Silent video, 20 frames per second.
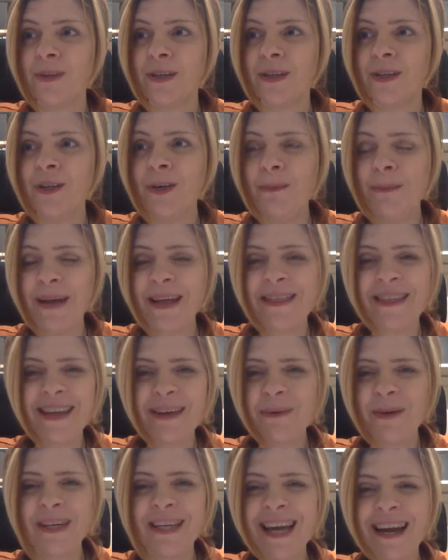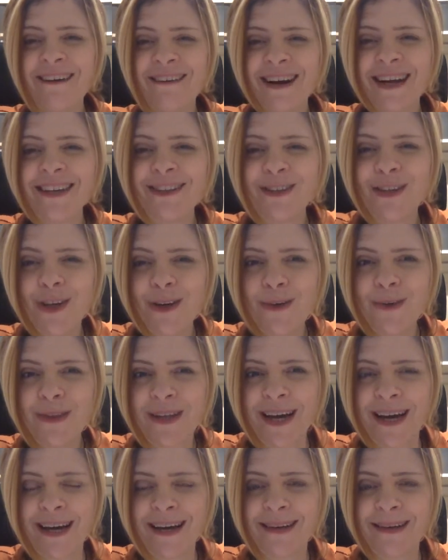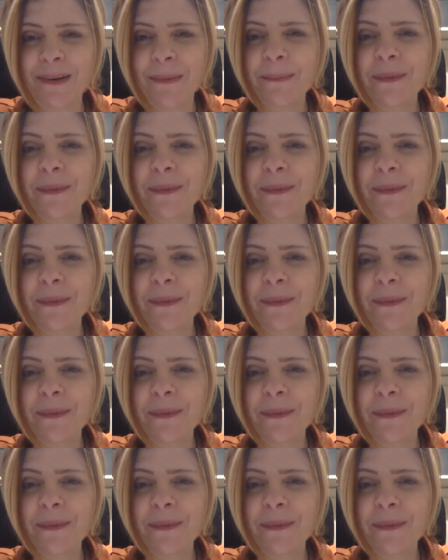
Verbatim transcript: you may think, well, yeah, I knew that,